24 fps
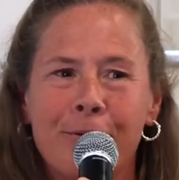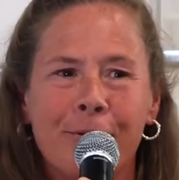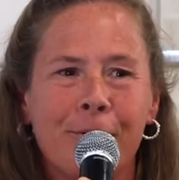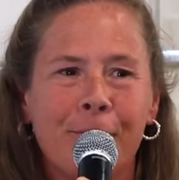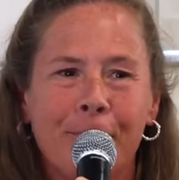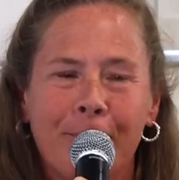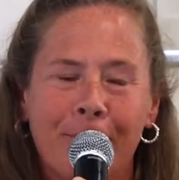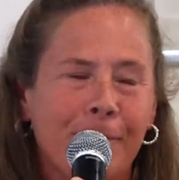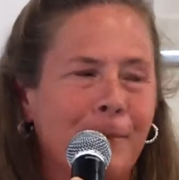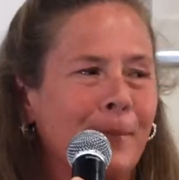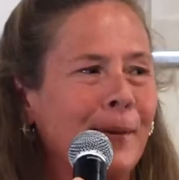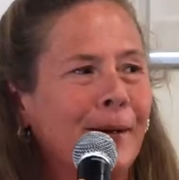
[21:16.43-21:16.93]
She
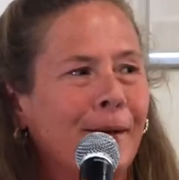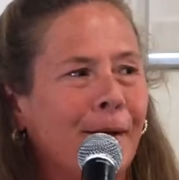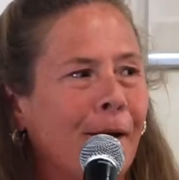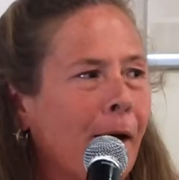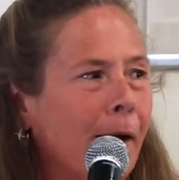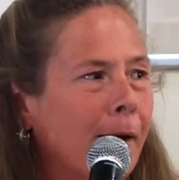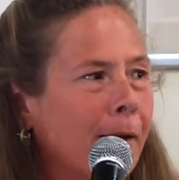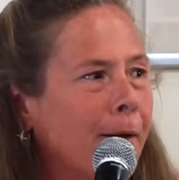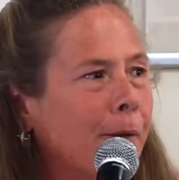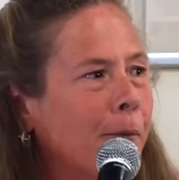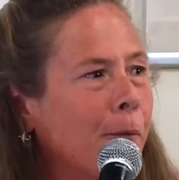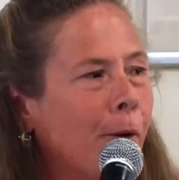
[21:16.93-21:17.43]
would have been
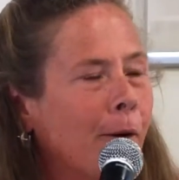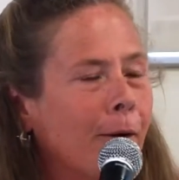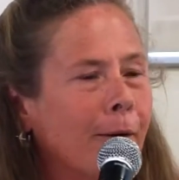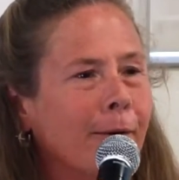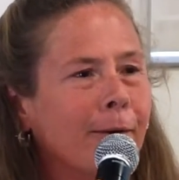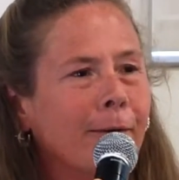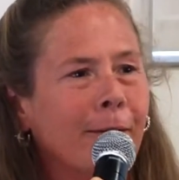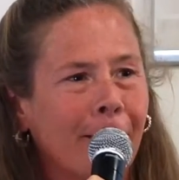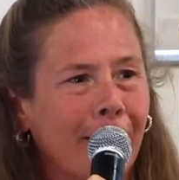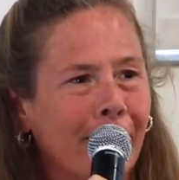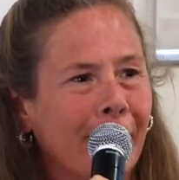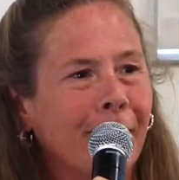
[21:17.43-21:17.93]

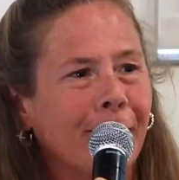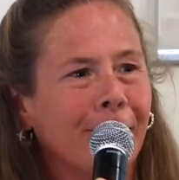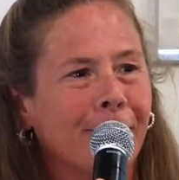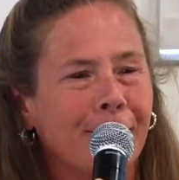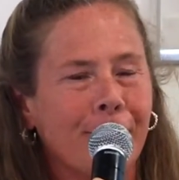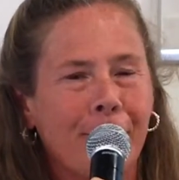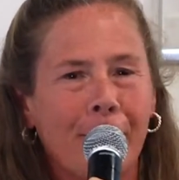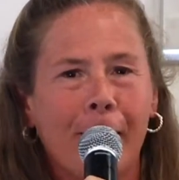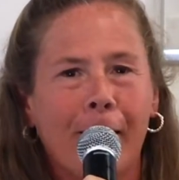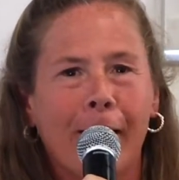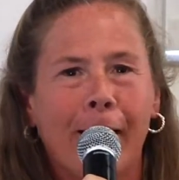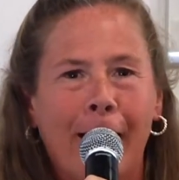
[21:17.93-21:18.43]
91, and
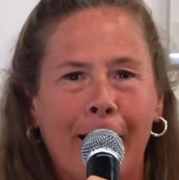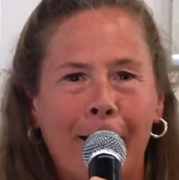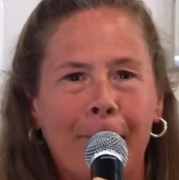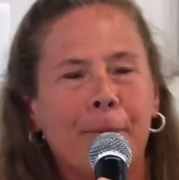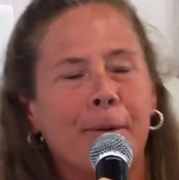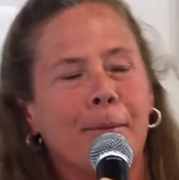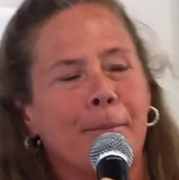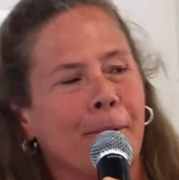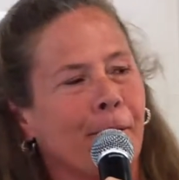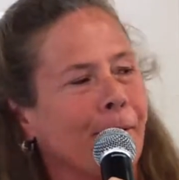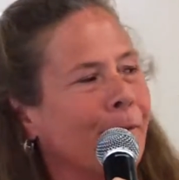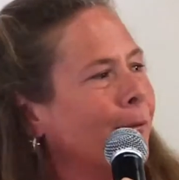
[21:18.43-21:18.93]
uh,
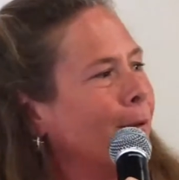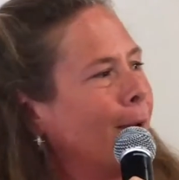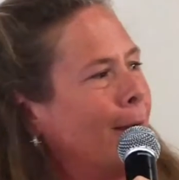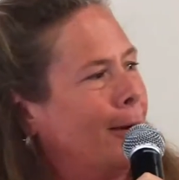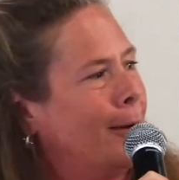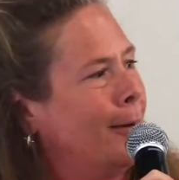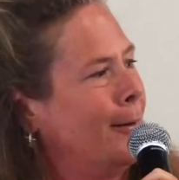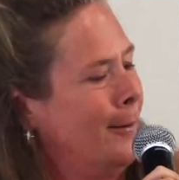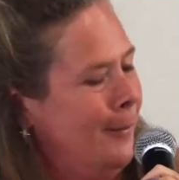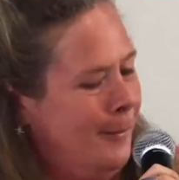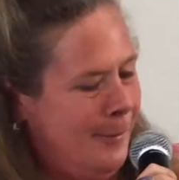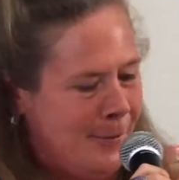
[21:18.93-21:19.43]
happy
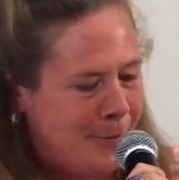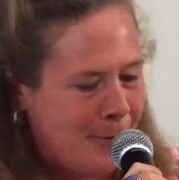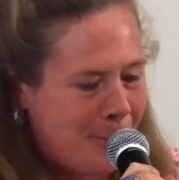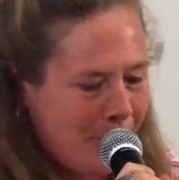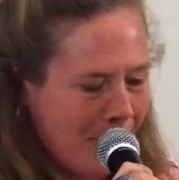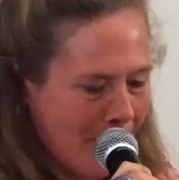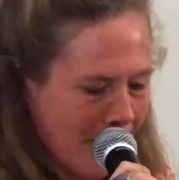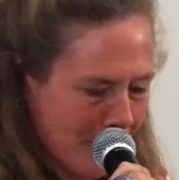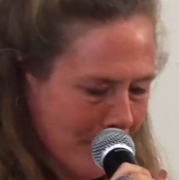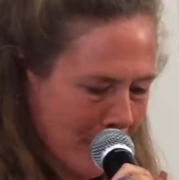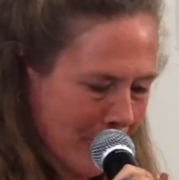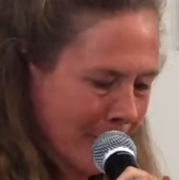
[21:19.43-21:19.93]
birthday,
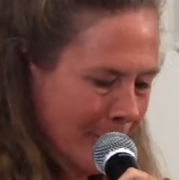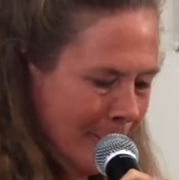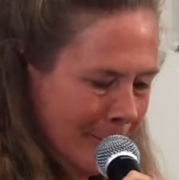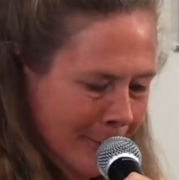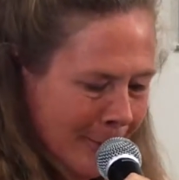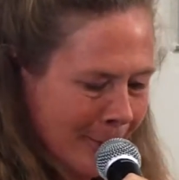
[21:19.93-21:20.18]
Grandma.